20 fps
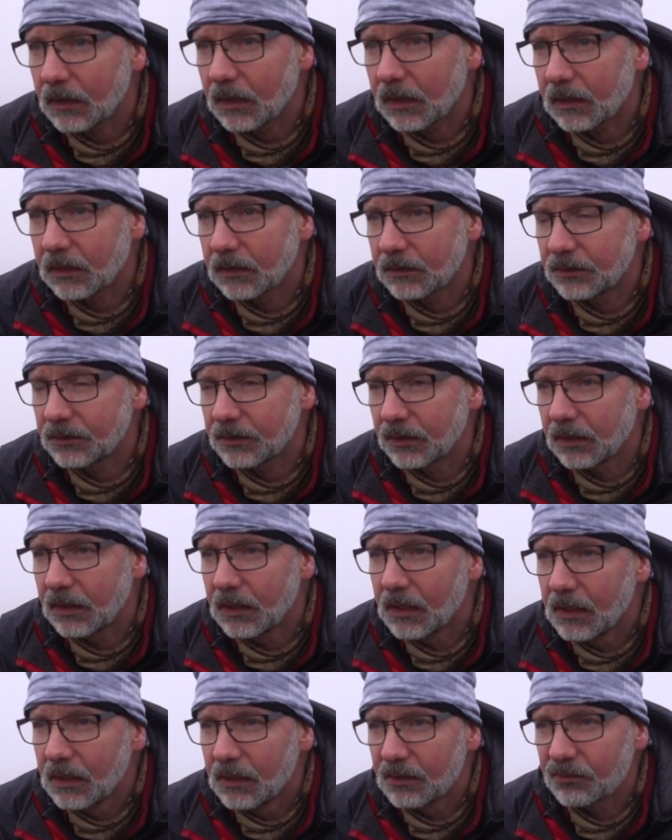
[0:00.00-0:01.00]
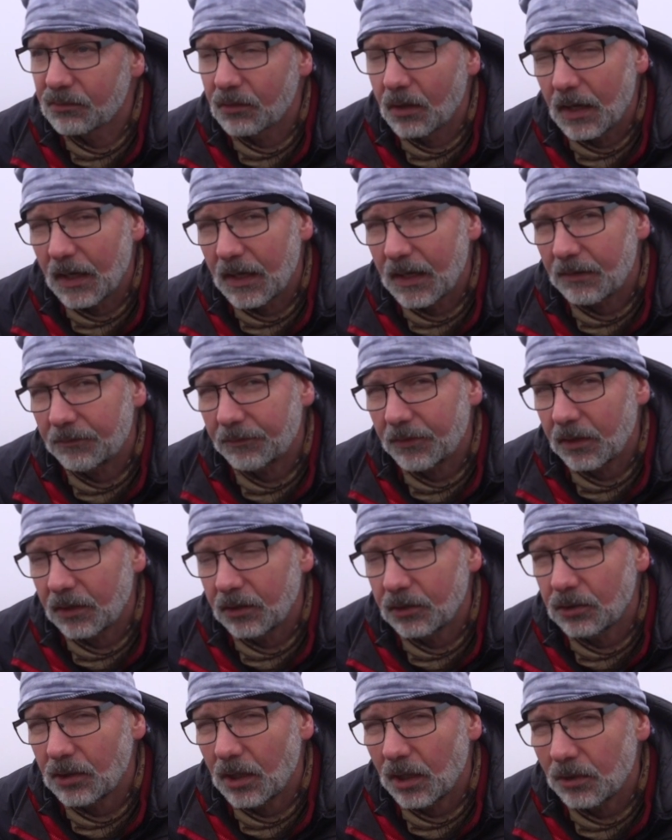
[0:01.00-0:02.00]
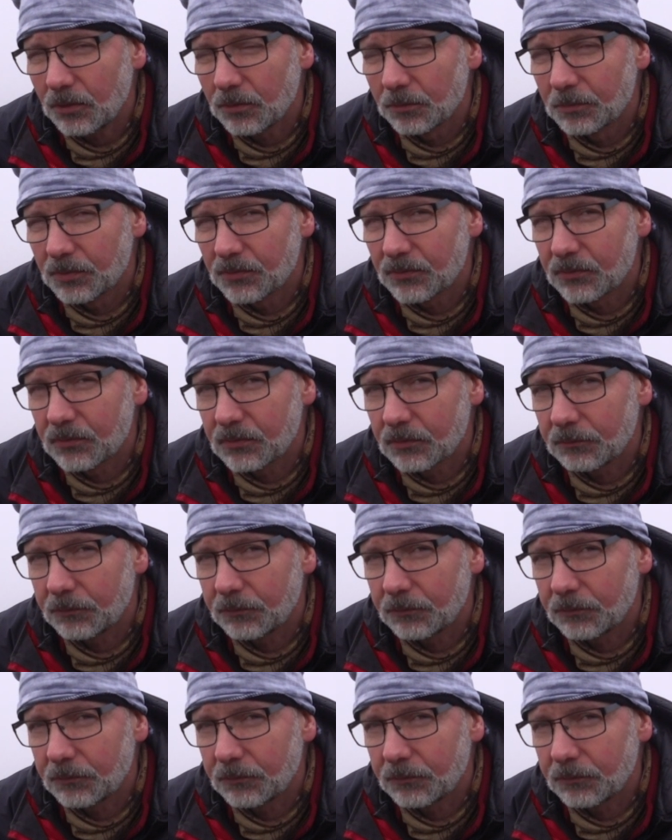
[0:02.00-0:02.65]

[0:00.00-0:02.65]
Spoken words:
And so I have good hopes